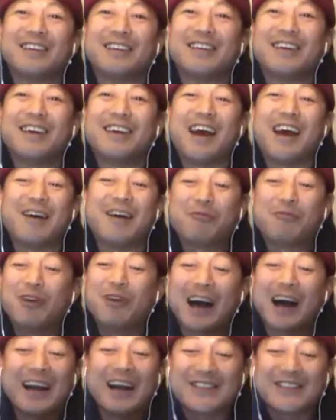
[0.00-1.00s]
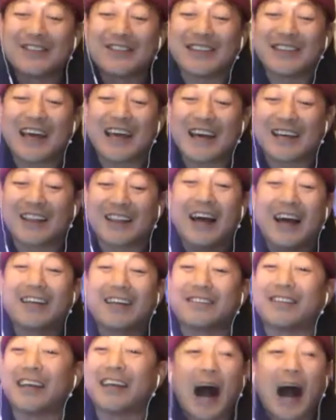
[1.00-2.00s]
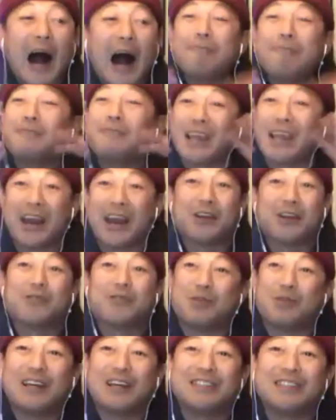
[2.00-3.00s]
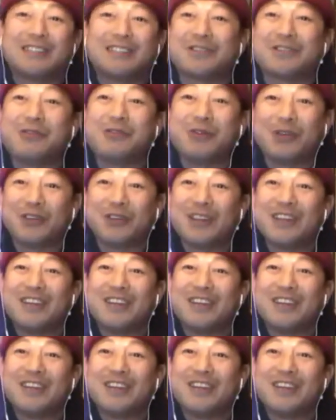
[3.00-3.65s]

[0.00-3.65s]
And when I took that class, like, I'm terrible at school.